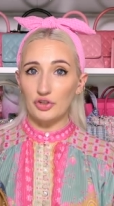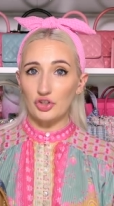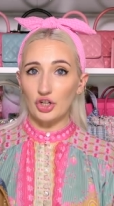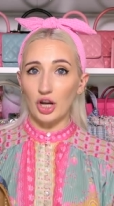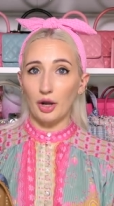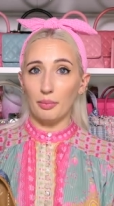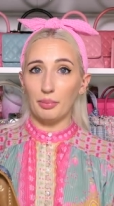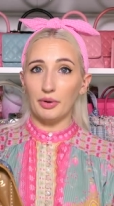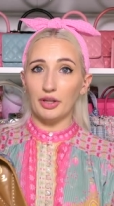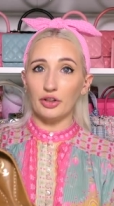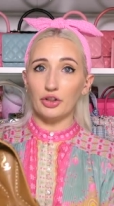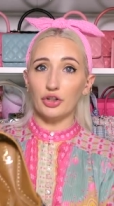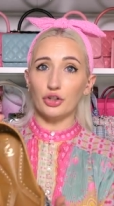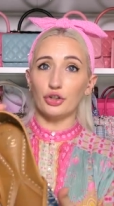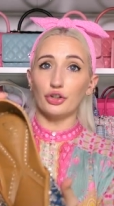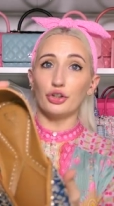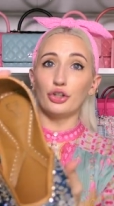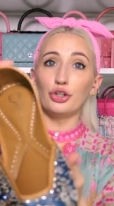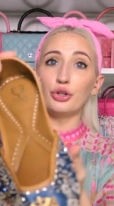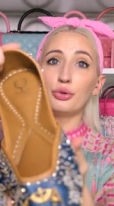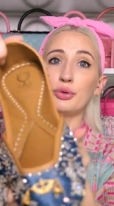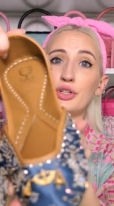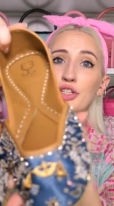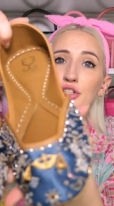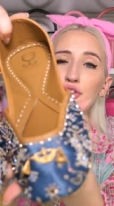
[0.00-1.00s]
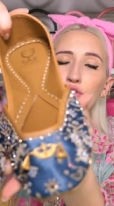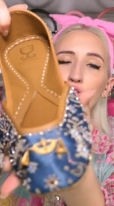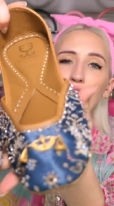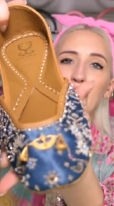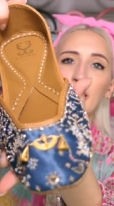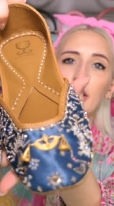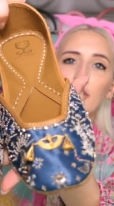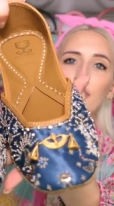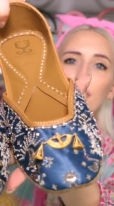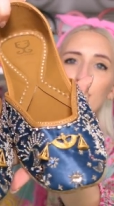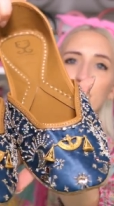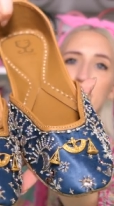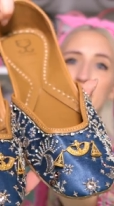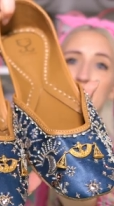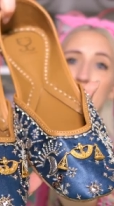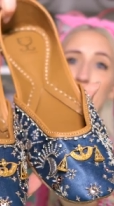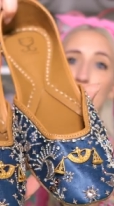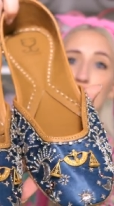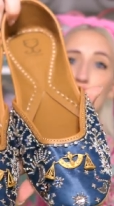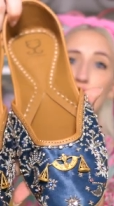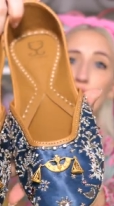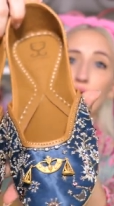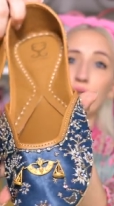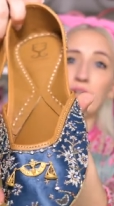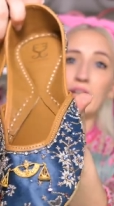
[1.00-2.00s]
shopping, their newest range was a
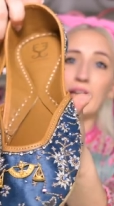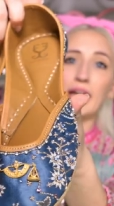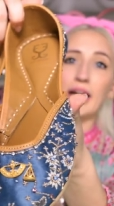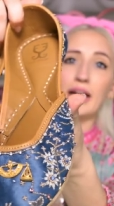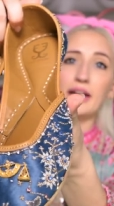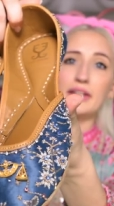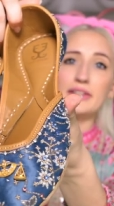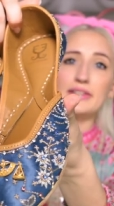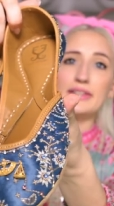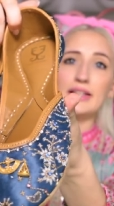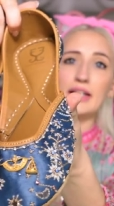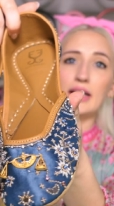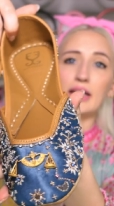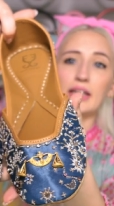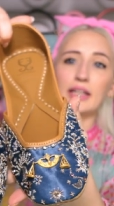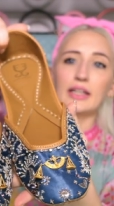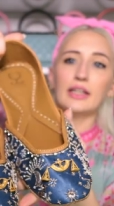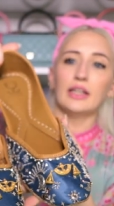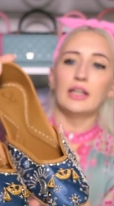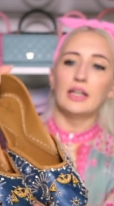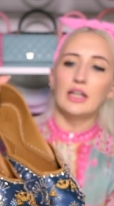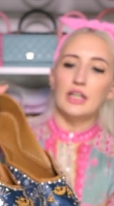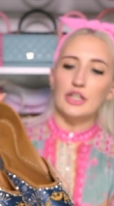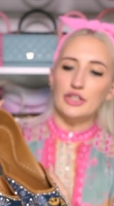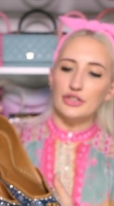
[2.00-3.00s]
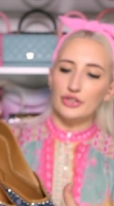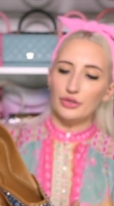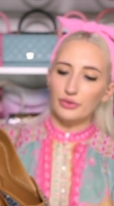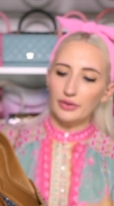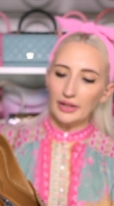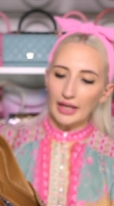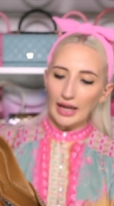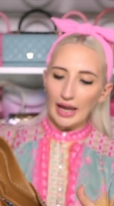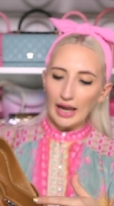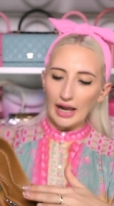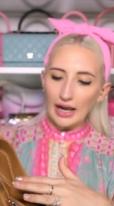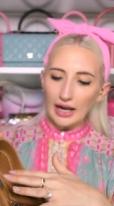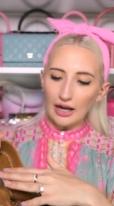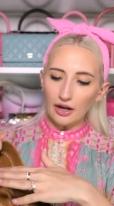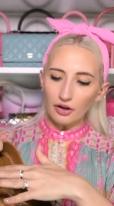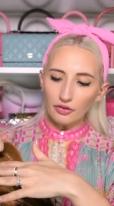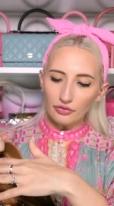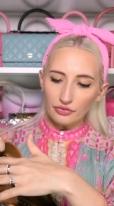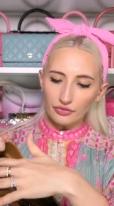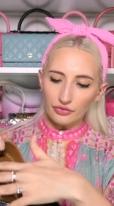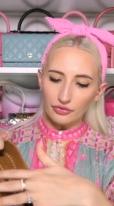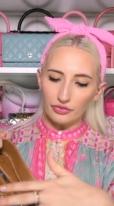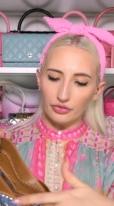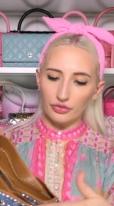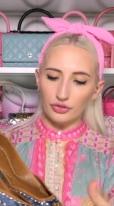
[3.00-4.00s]
zodiac sign. So they
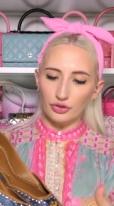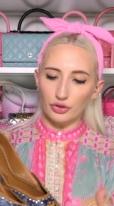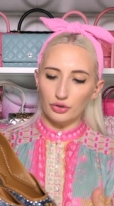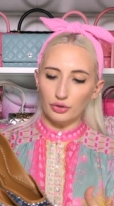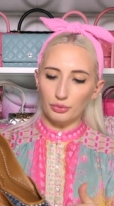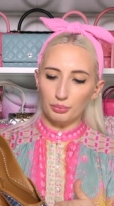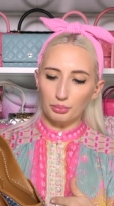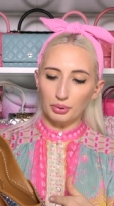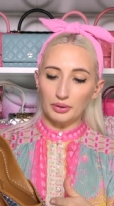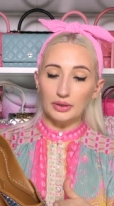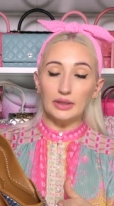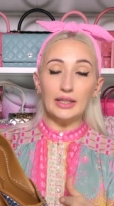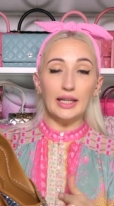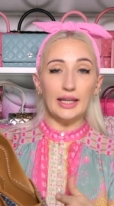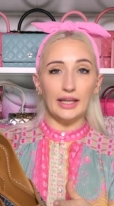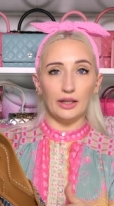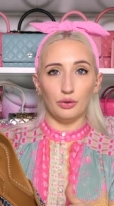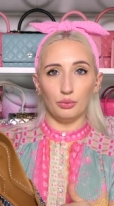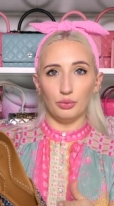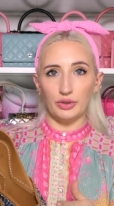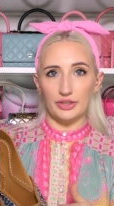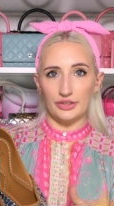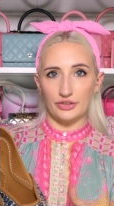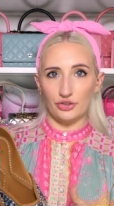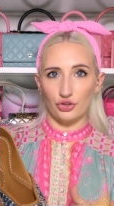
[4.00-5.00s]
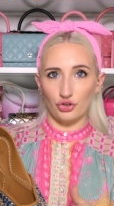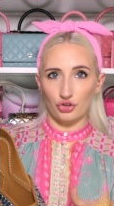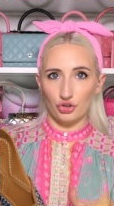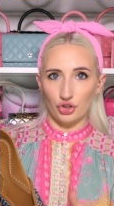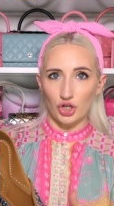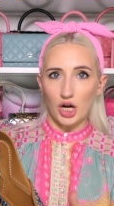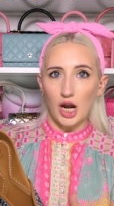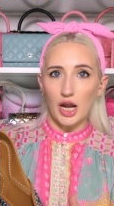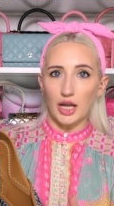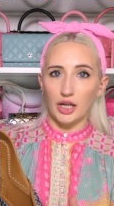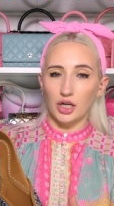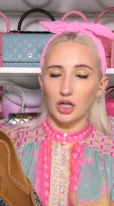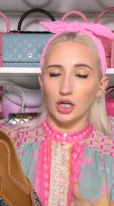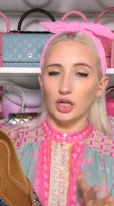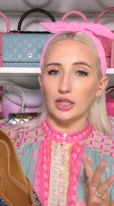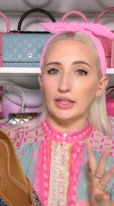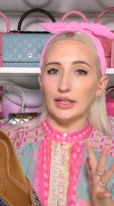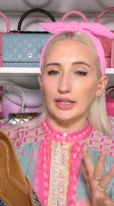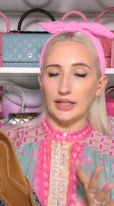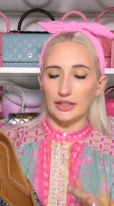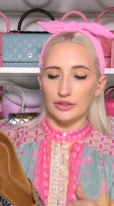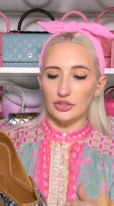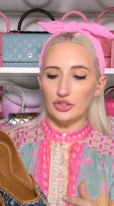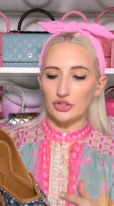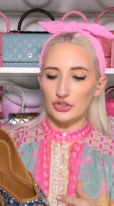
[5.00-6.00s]
have the plain ones to try on
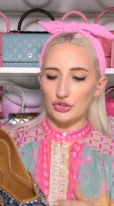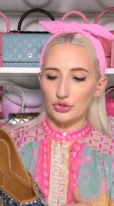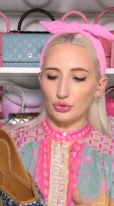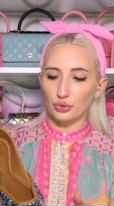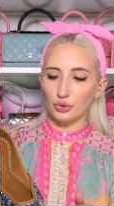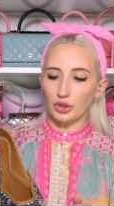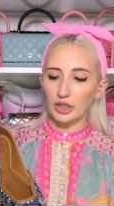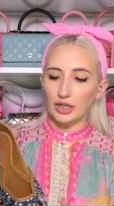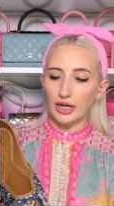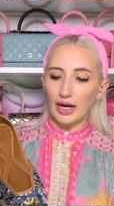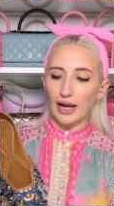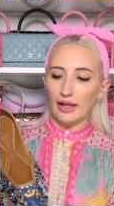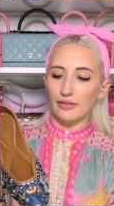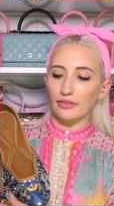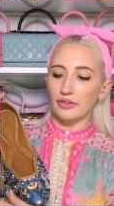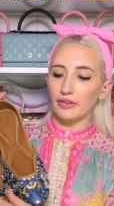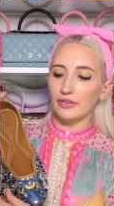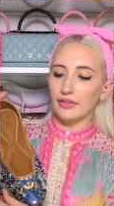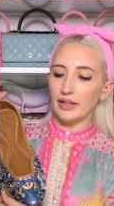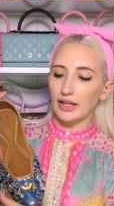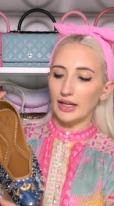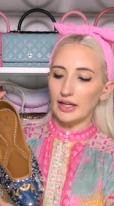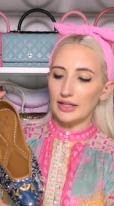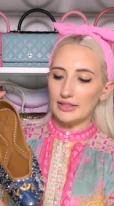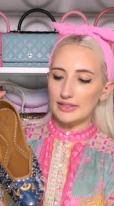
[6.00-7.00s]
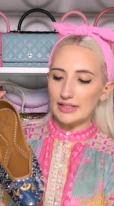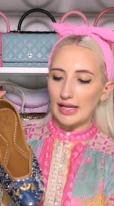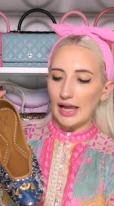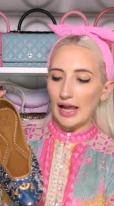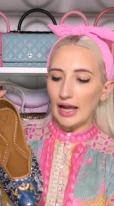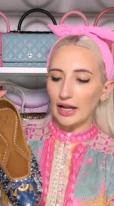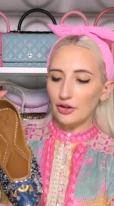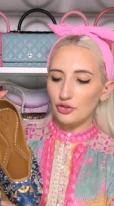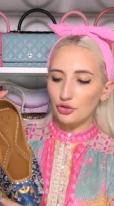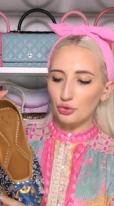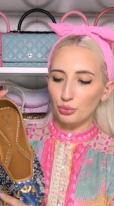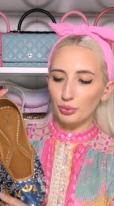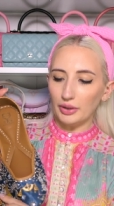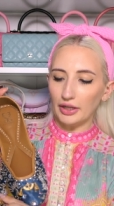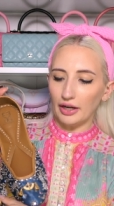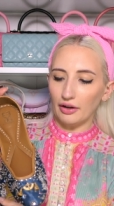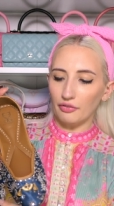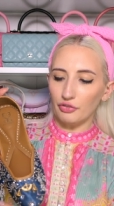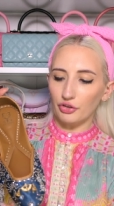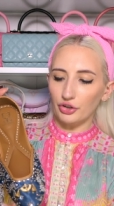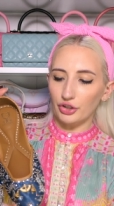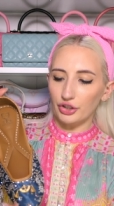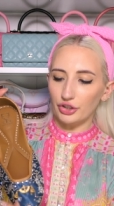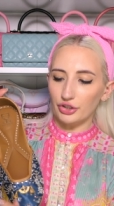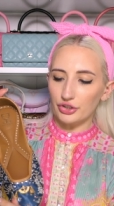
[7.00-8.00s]
in the store and then they attach
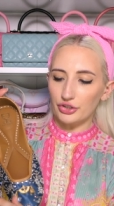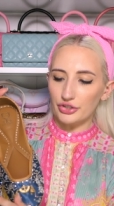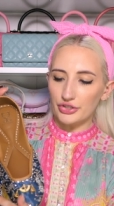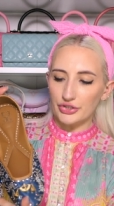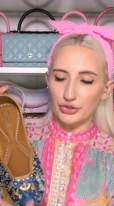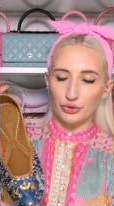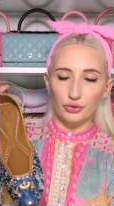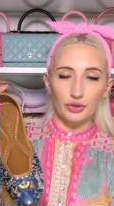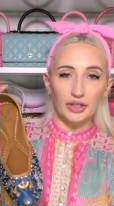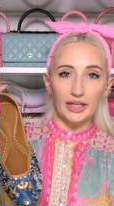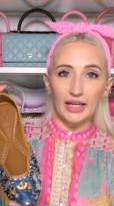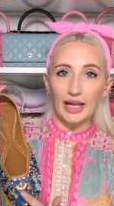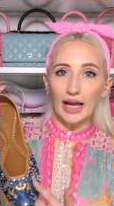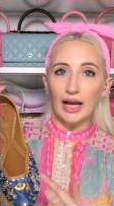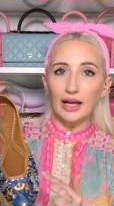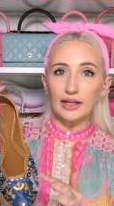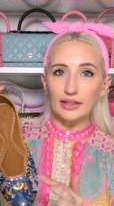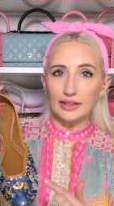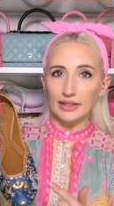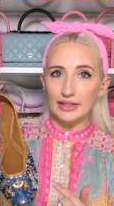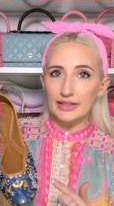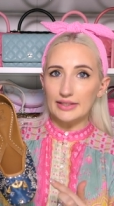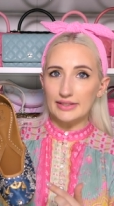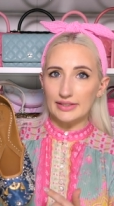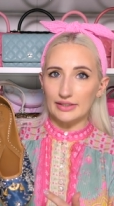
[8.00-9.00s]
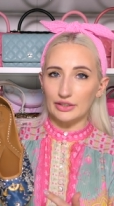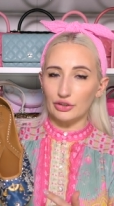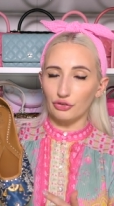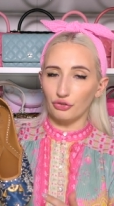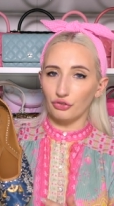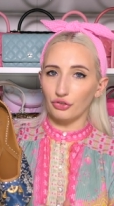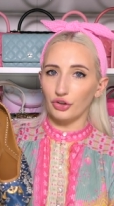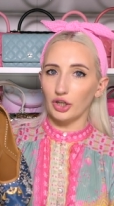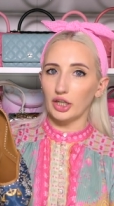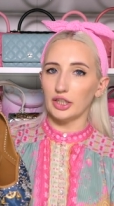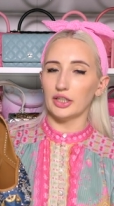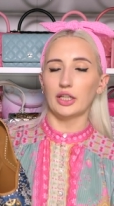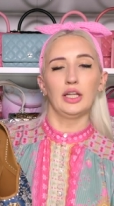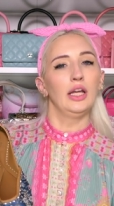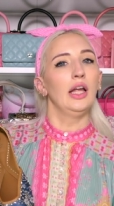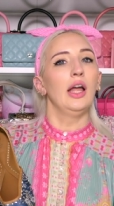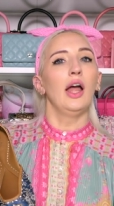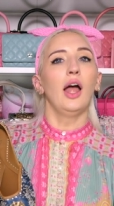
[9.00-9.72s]
whatever your zodiac is in the front.